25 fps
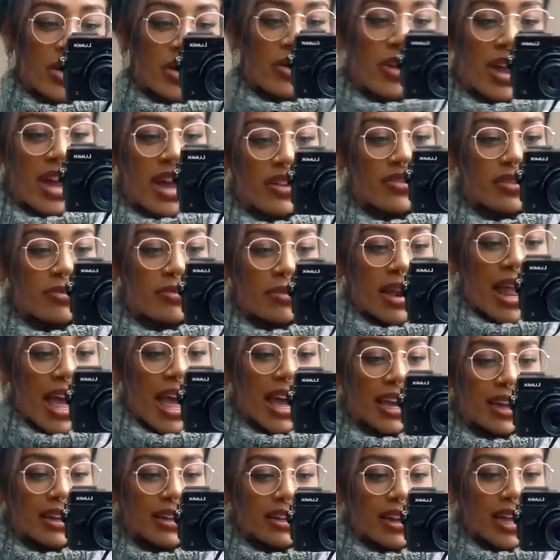have a
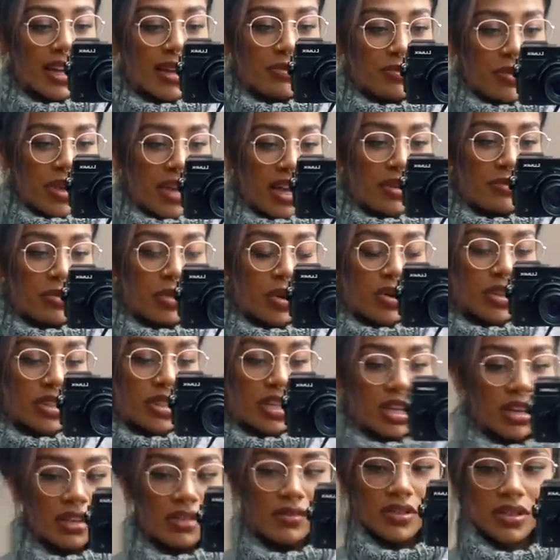black, like, big
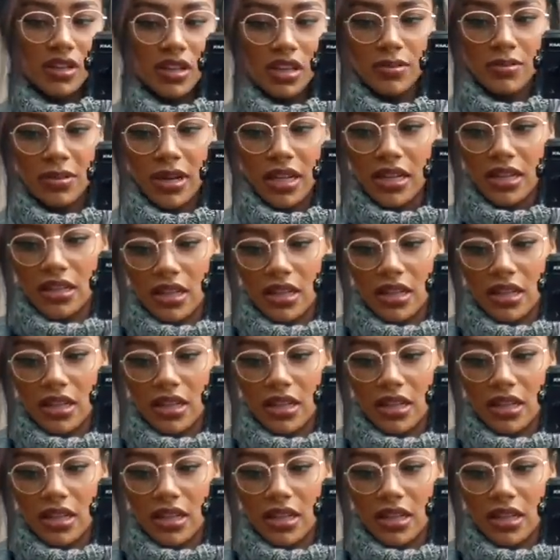boxy oversized blazer